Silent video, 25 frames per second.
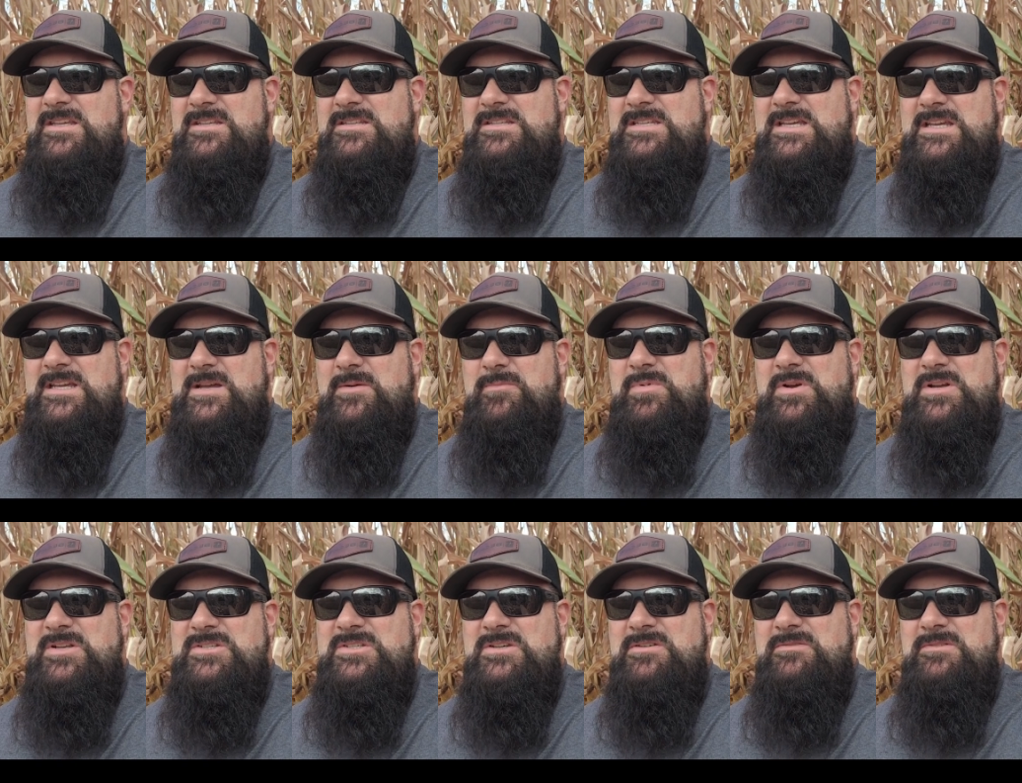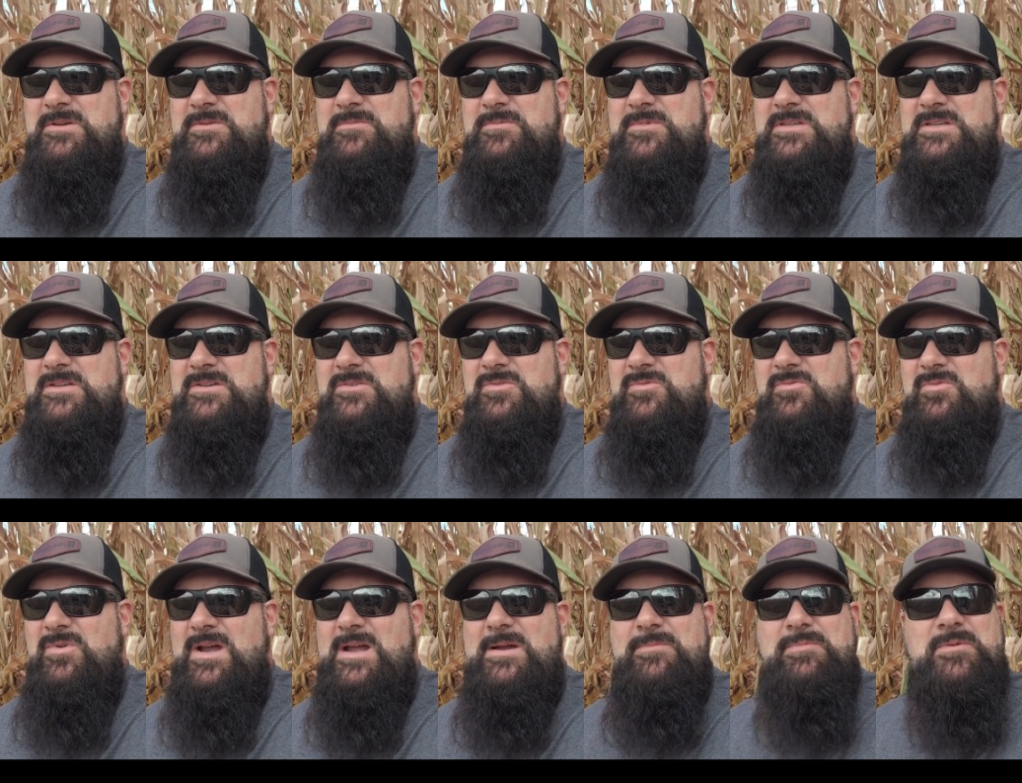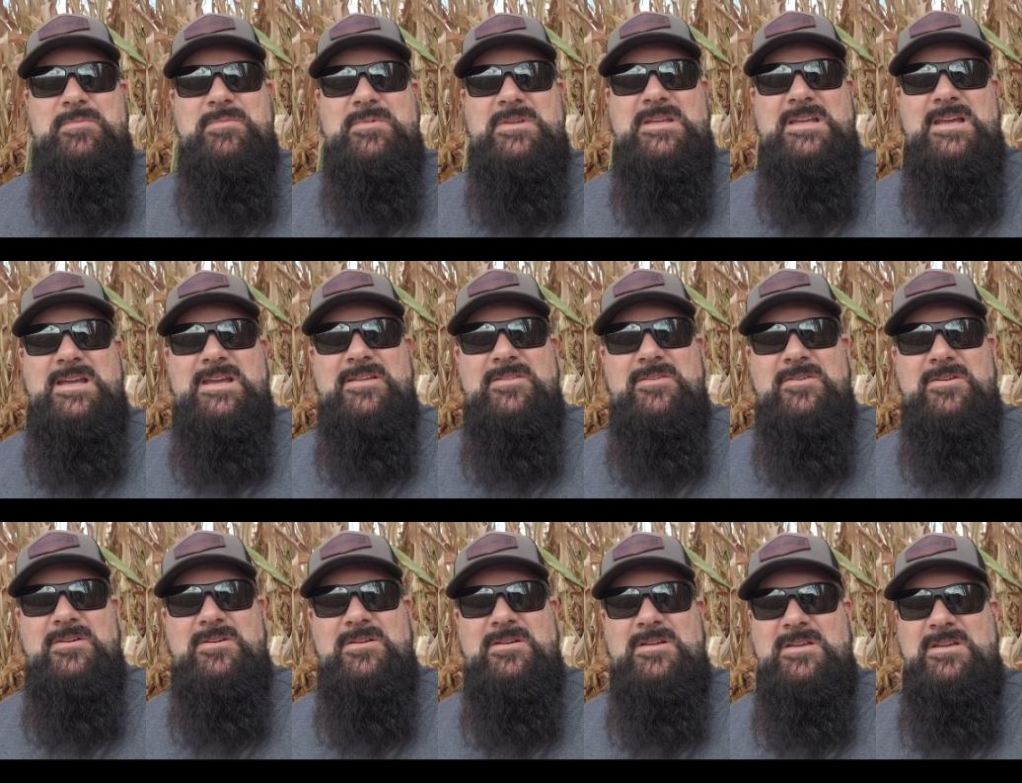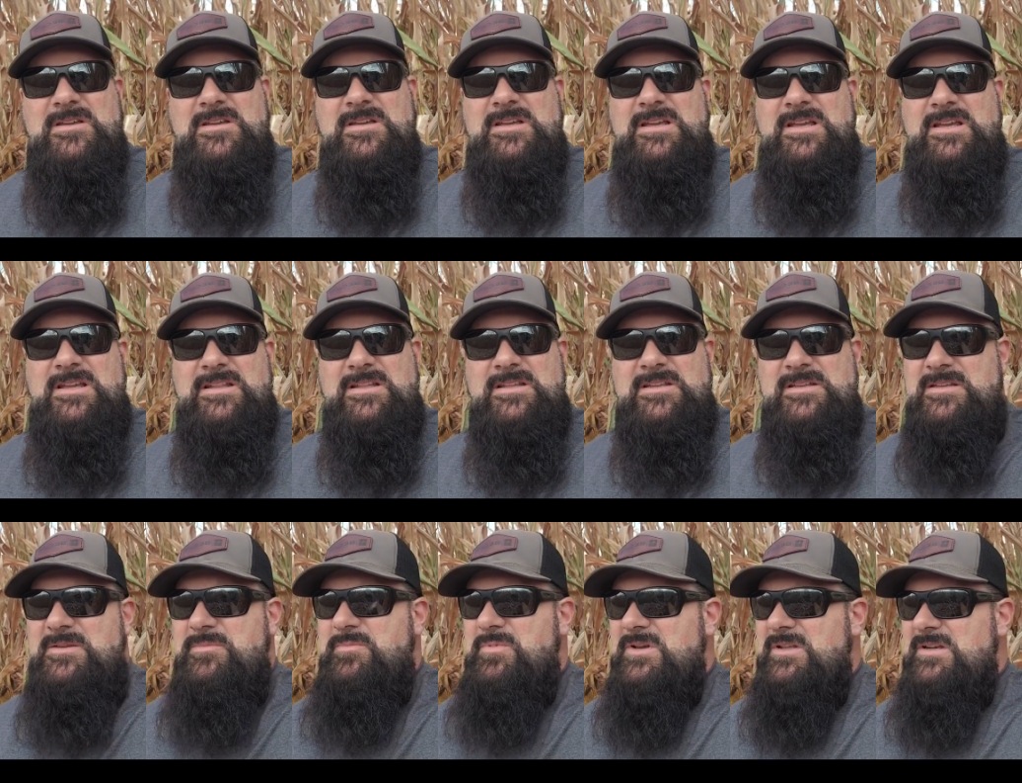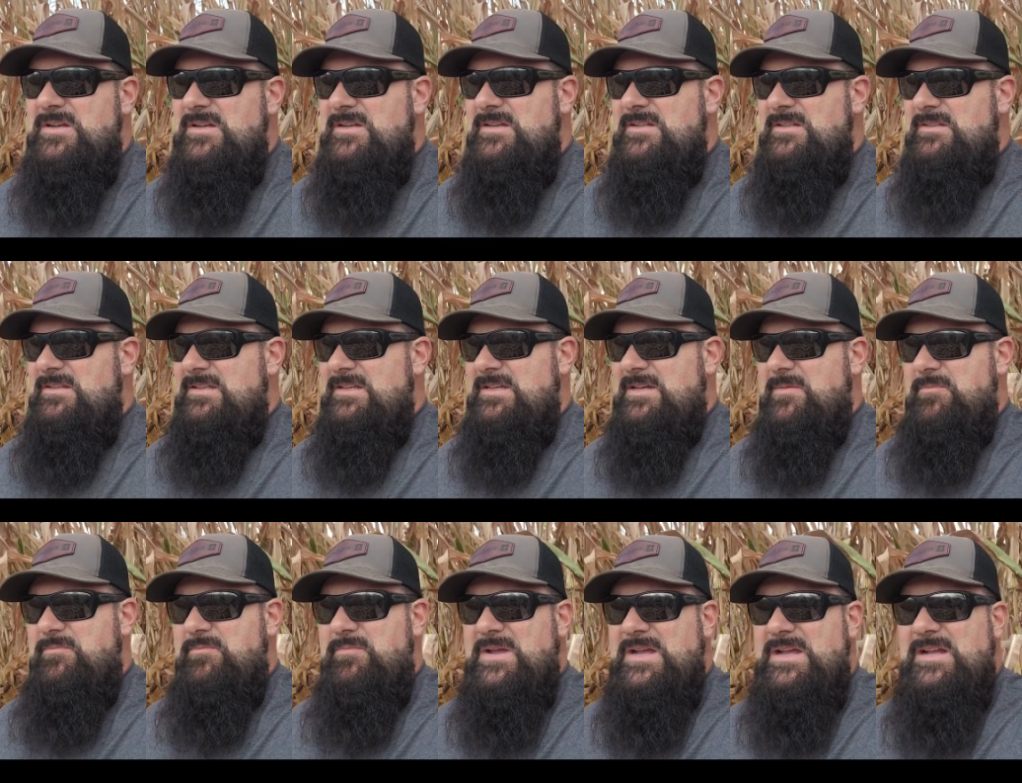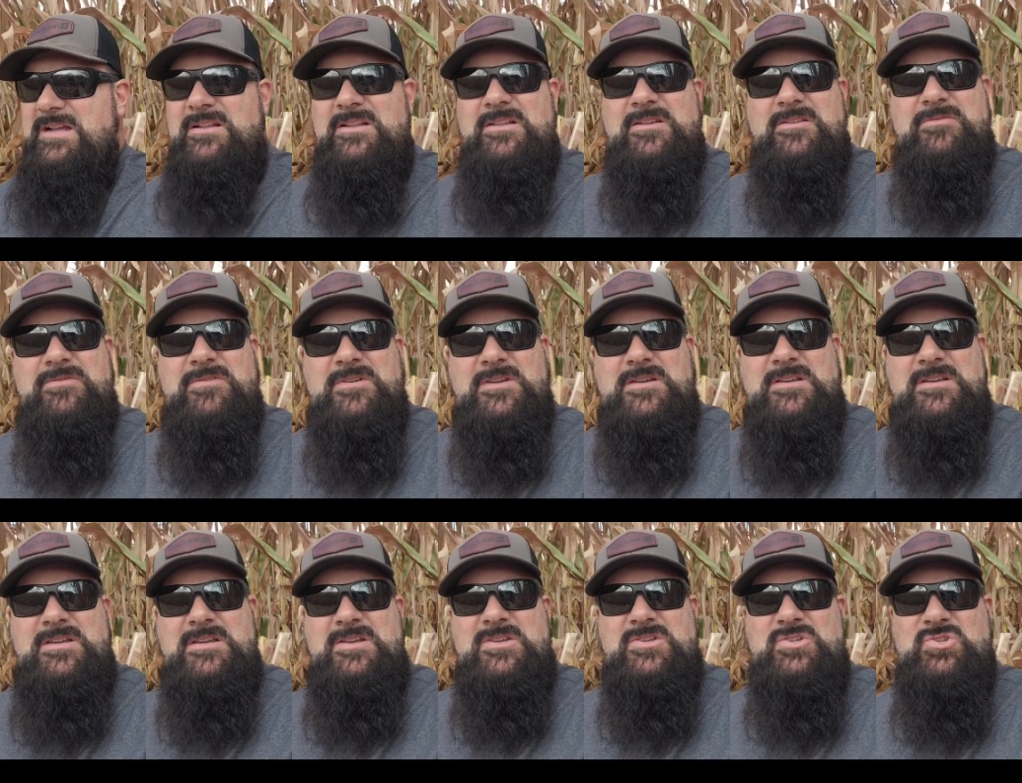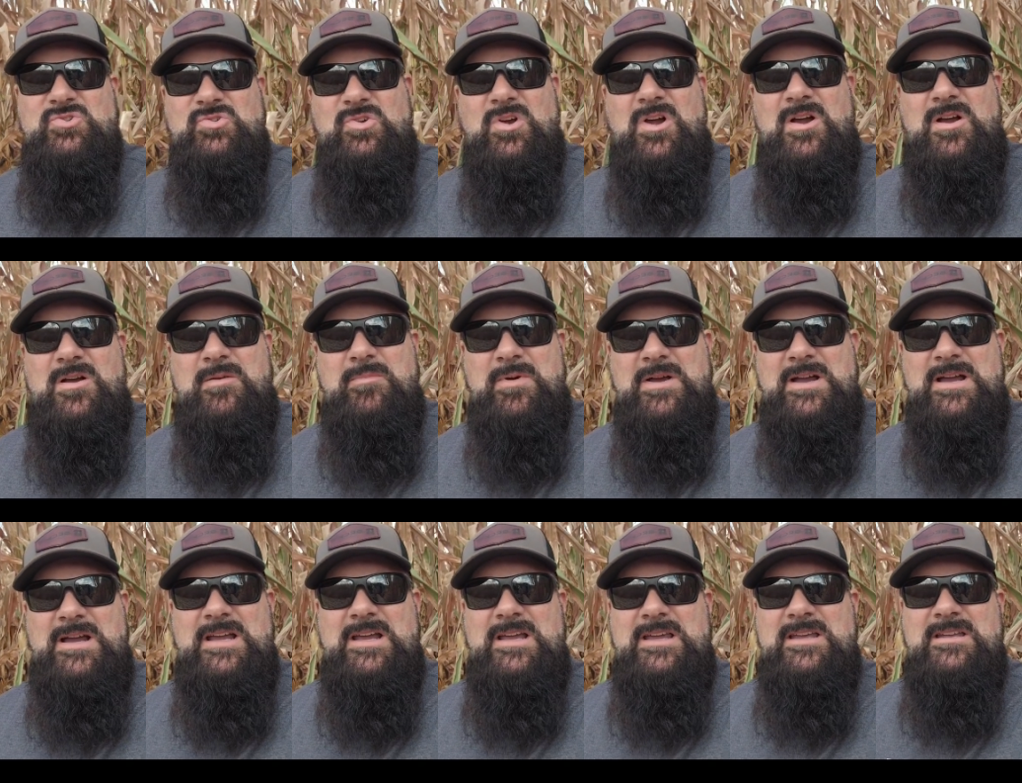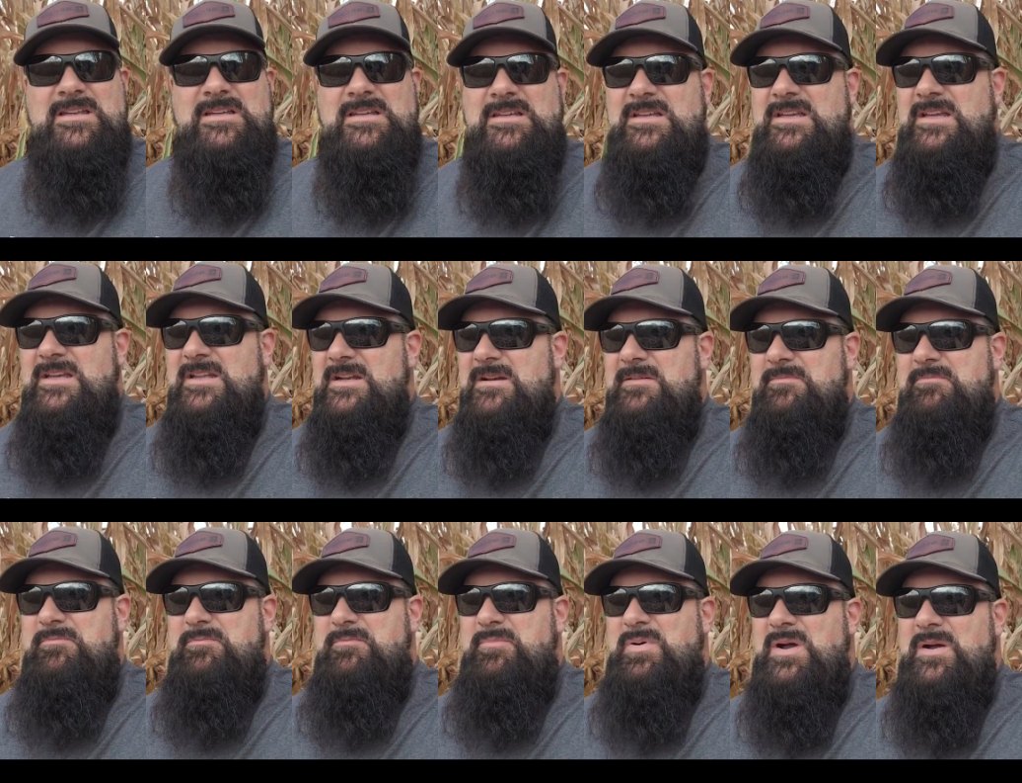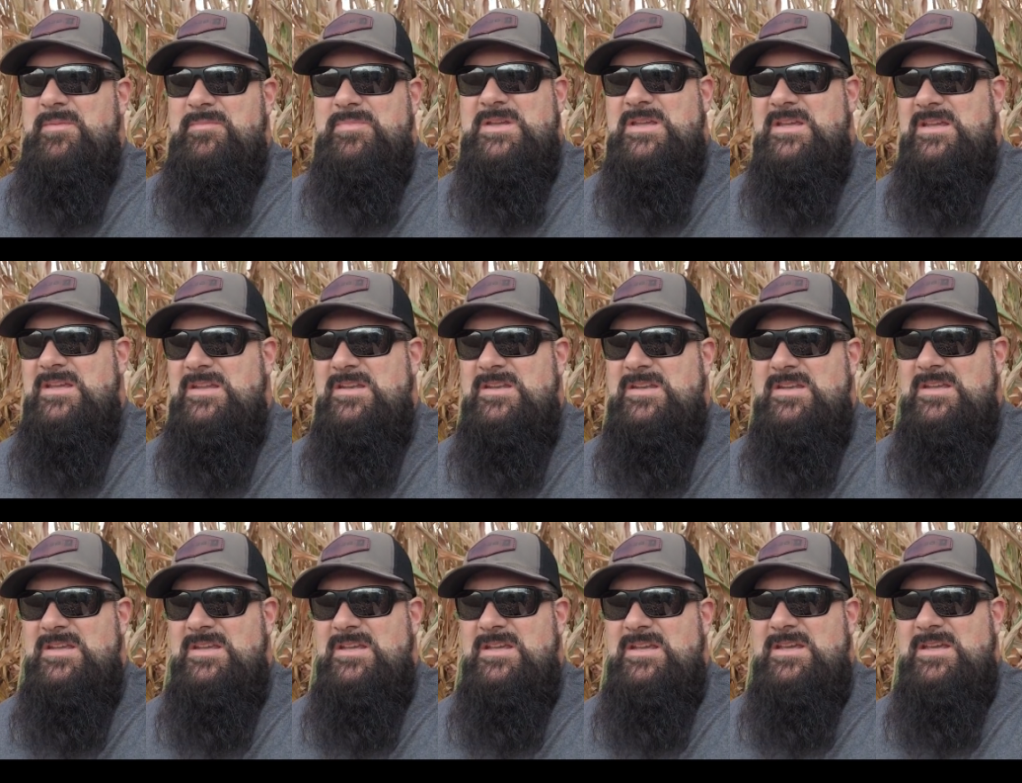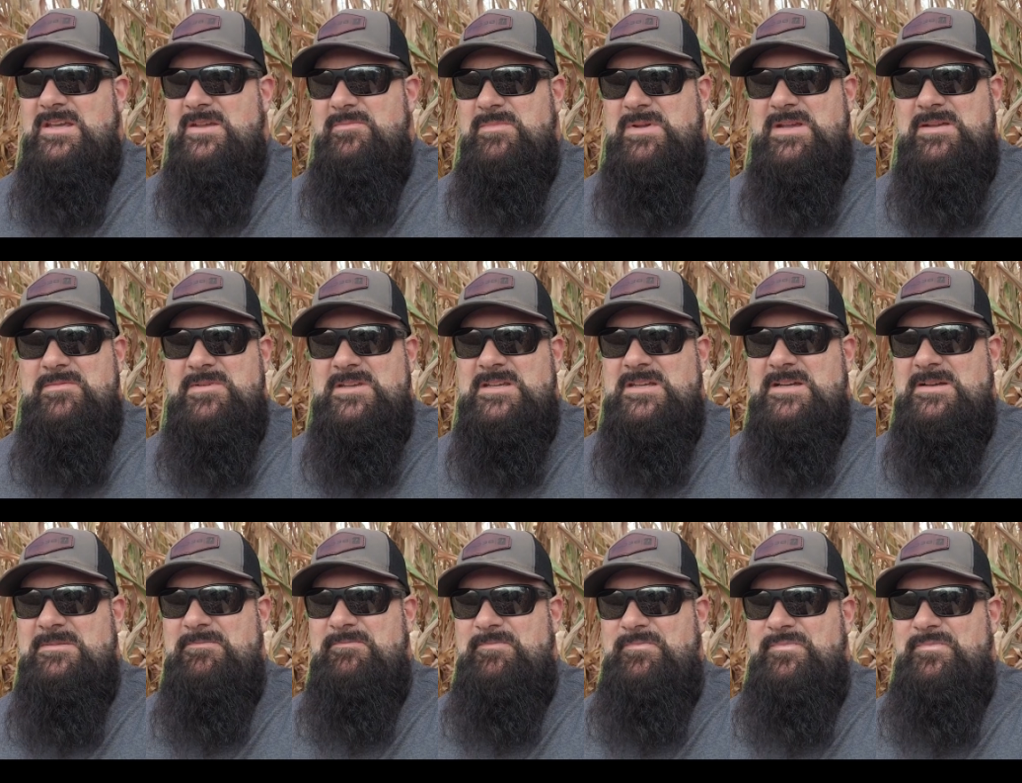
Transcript: take a bunch of them and you wrap them together, and then you put a bale of straw by it and a pumpkin and maybe a